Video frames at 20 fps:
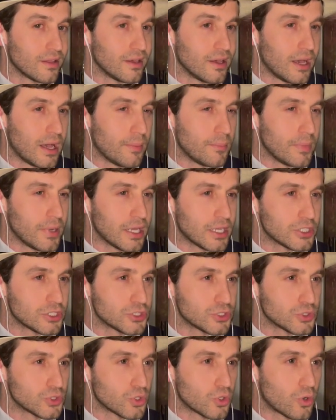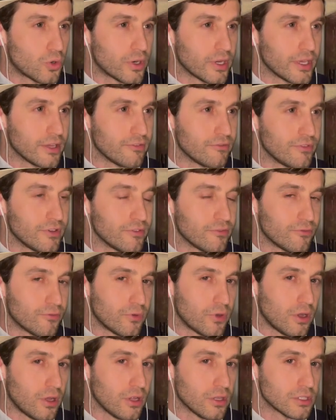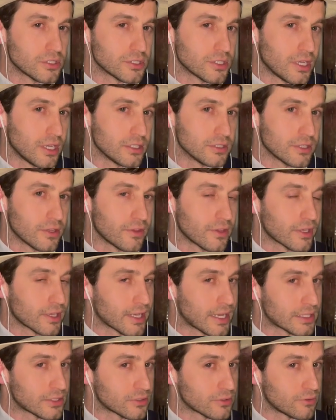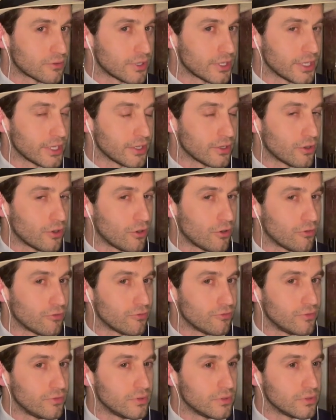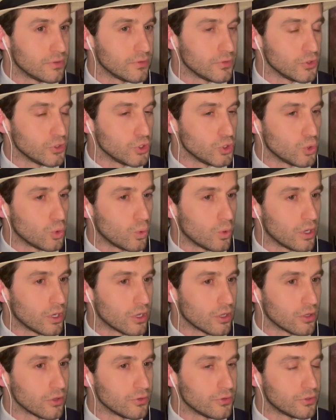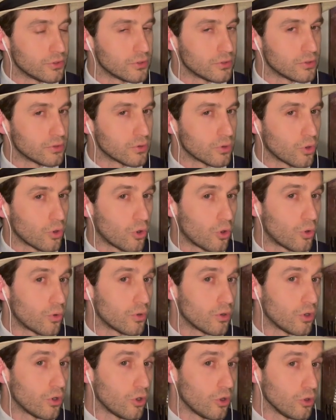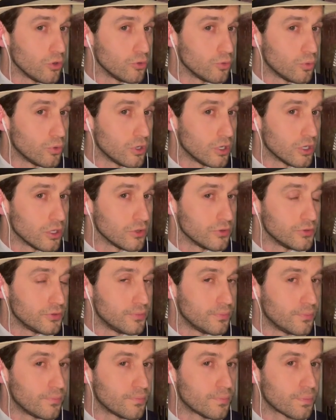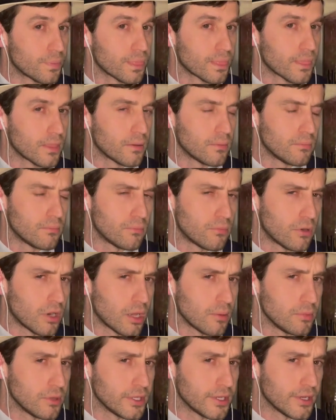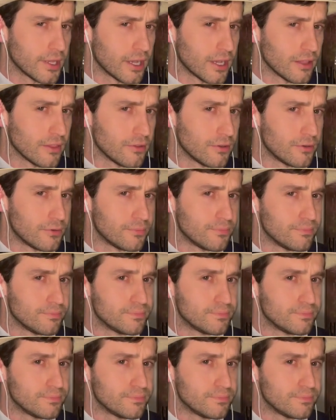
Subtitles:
I'm not sure if it falls under the category of New World or Old World. Probably neither.